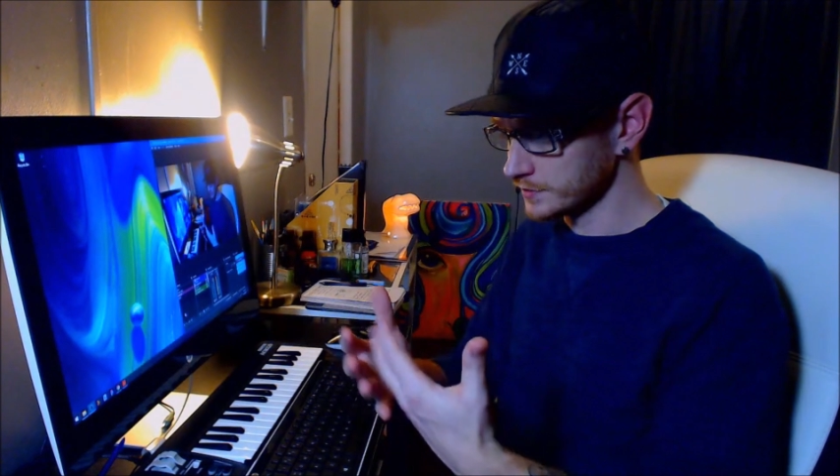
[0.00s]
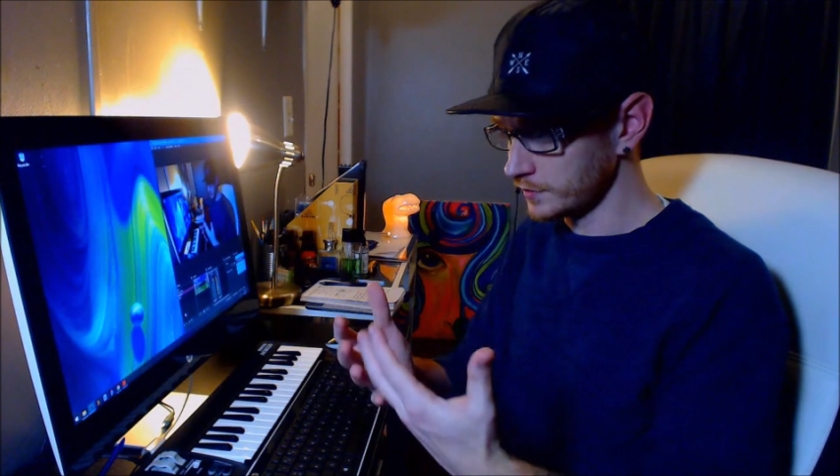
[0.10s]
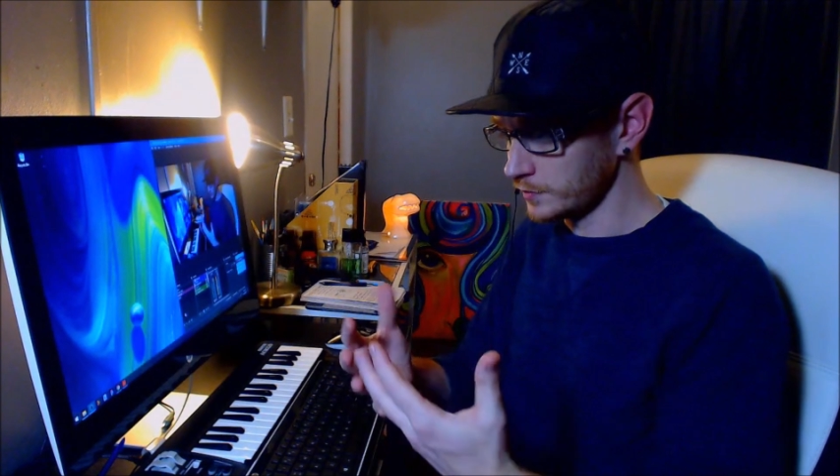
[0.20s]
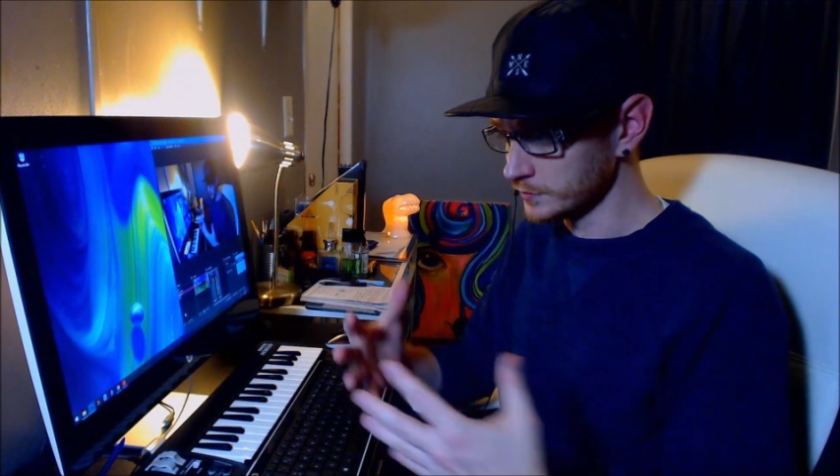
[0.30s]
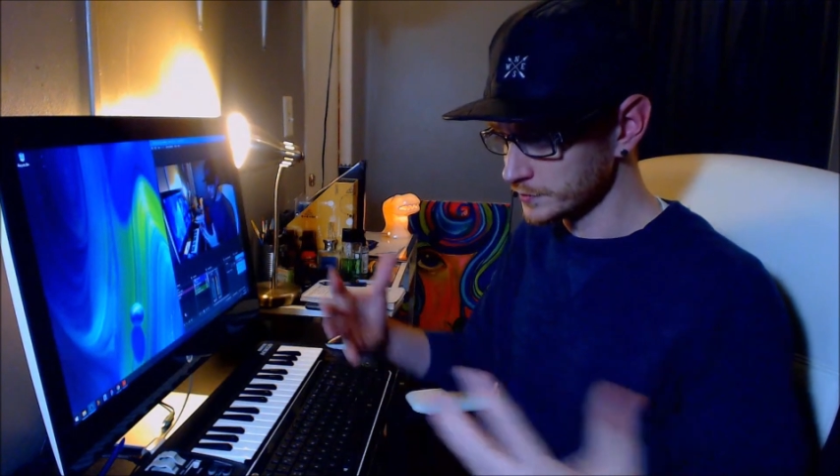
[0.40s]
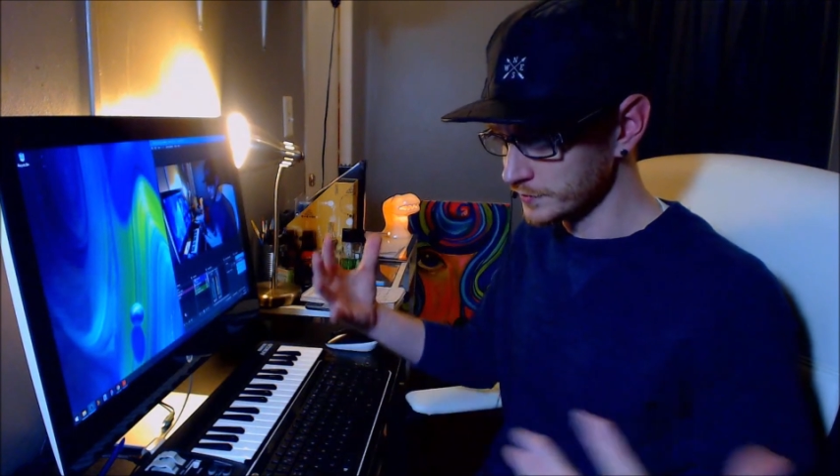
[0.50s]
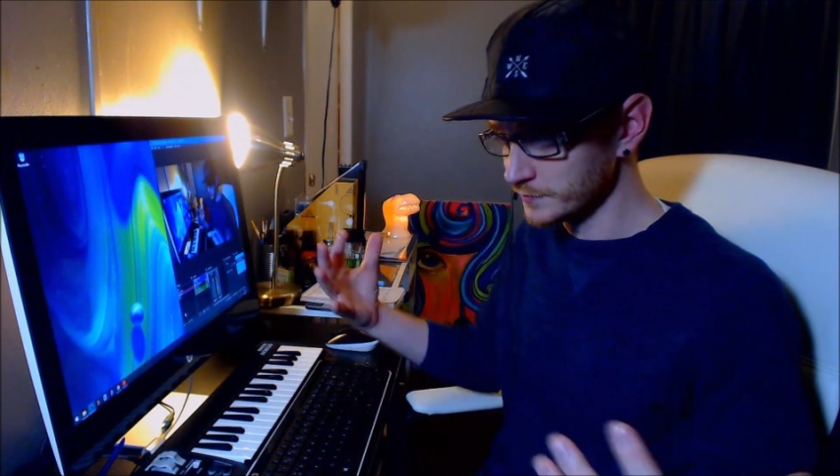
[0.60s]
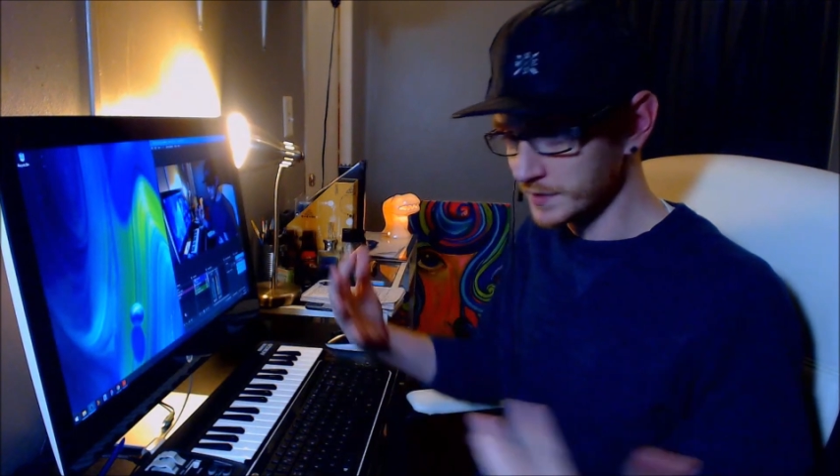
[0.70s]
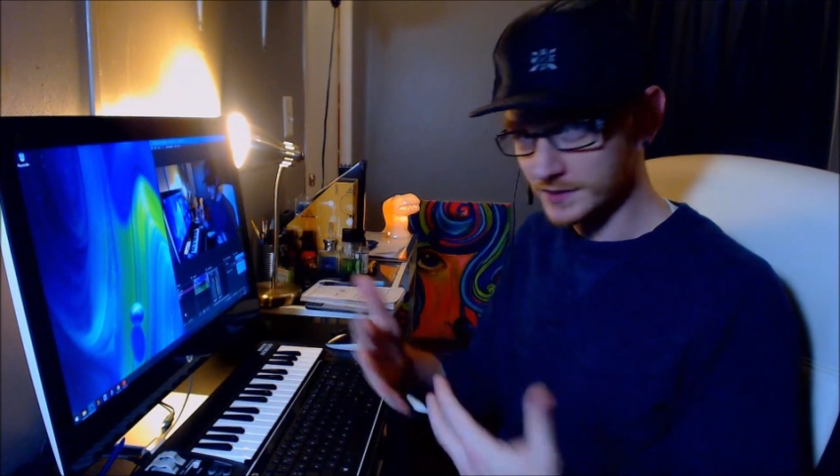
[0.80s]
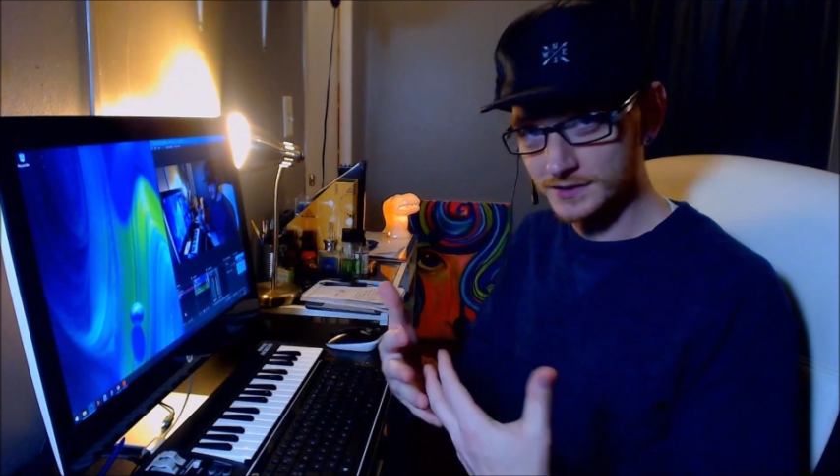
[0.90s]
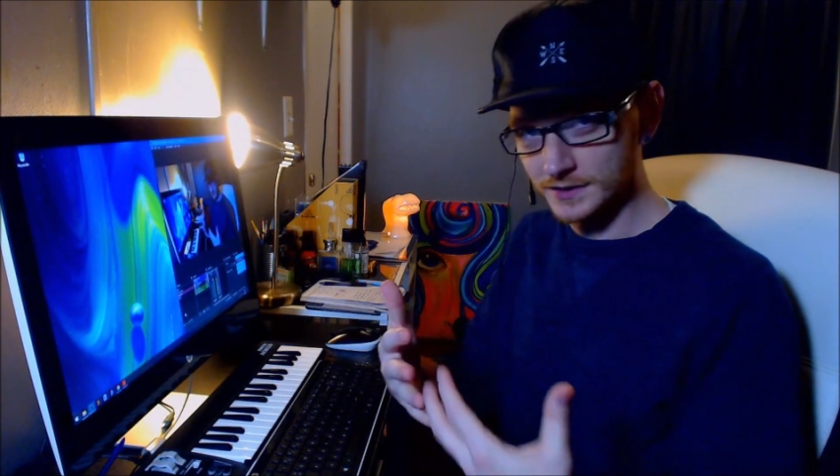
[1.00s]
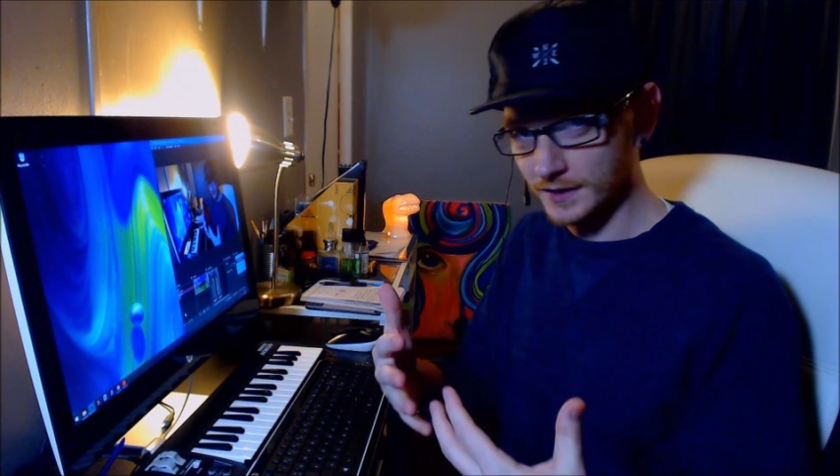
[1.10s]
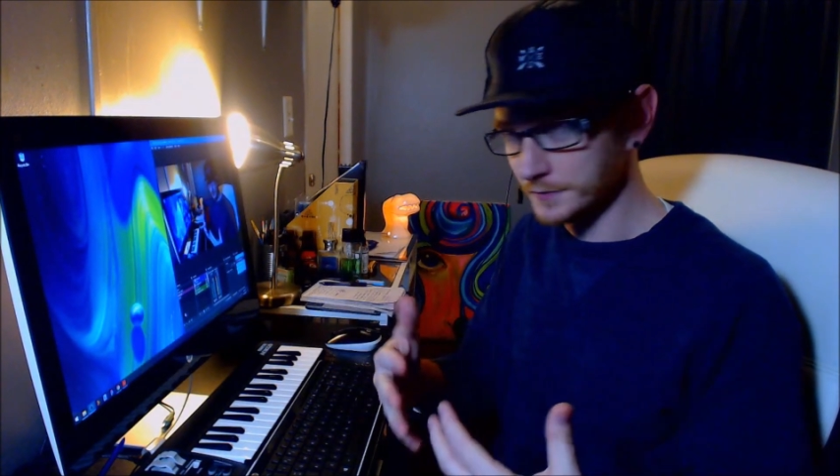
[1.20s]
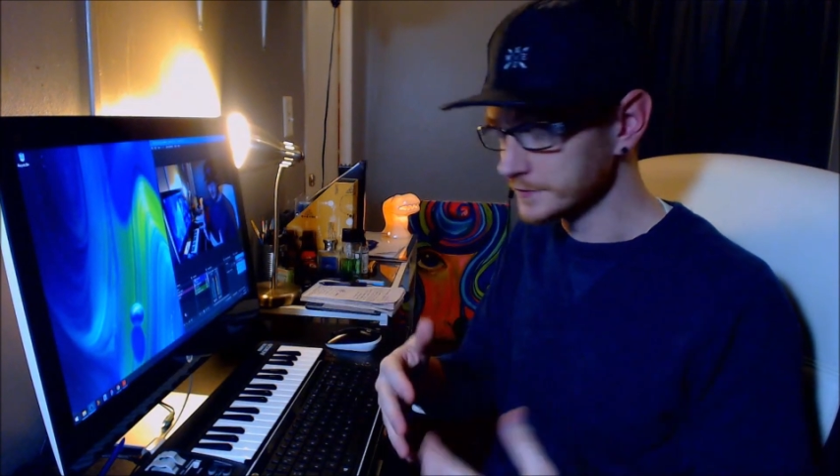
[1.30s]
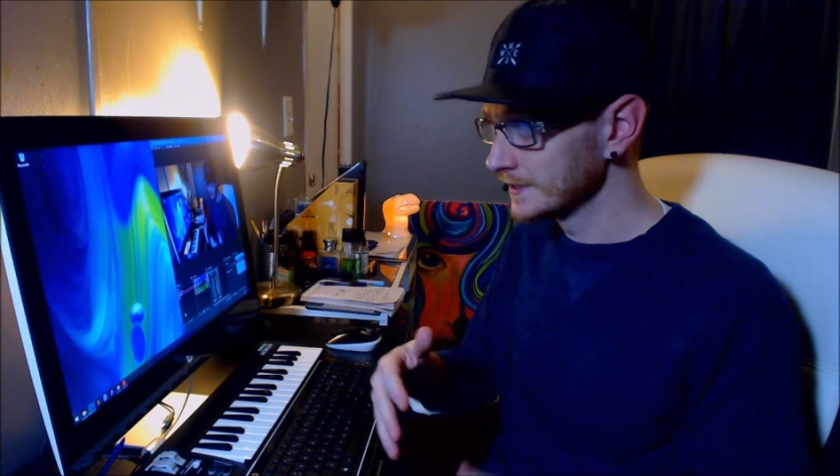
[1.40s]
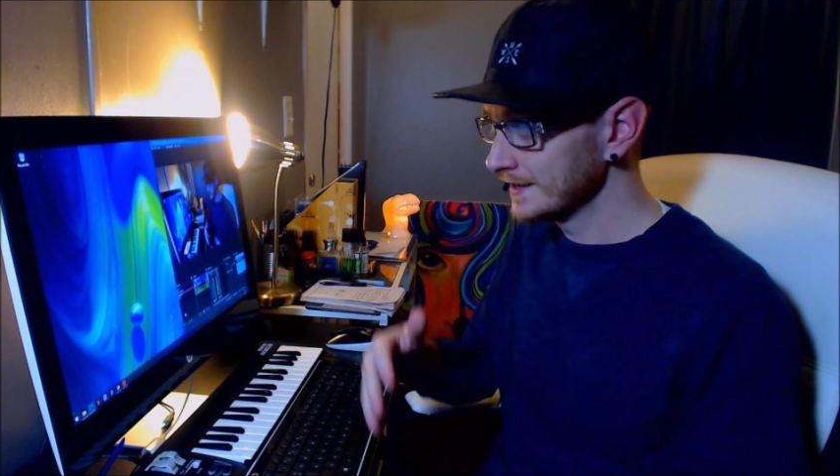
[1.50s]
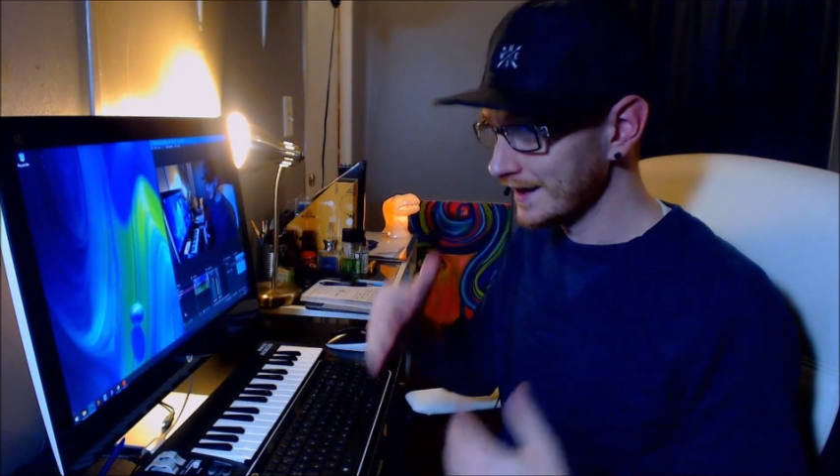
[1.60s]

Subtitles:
all sort of mixed together.